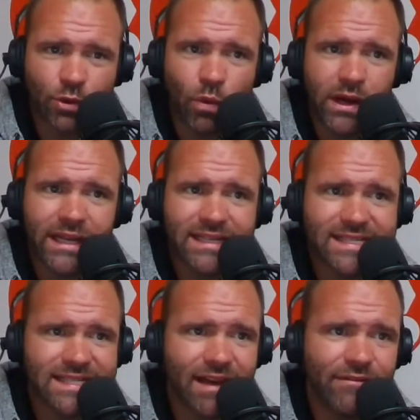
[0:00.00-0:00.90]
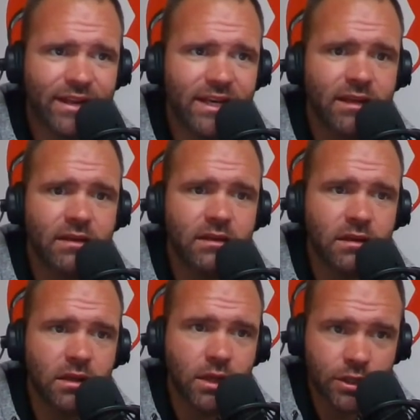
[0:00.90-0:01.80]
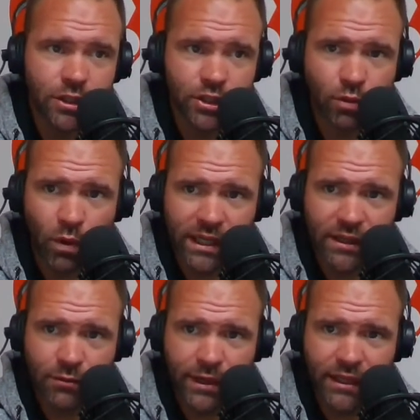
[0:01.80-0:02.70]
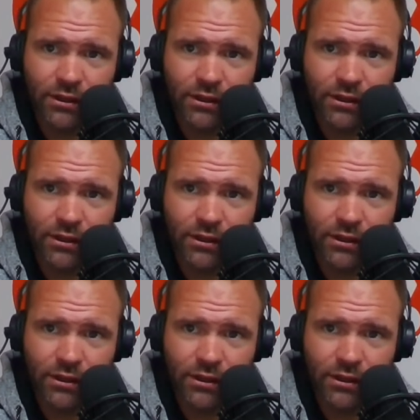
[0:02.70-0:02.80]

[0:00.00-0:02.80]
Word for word: 27 to 23.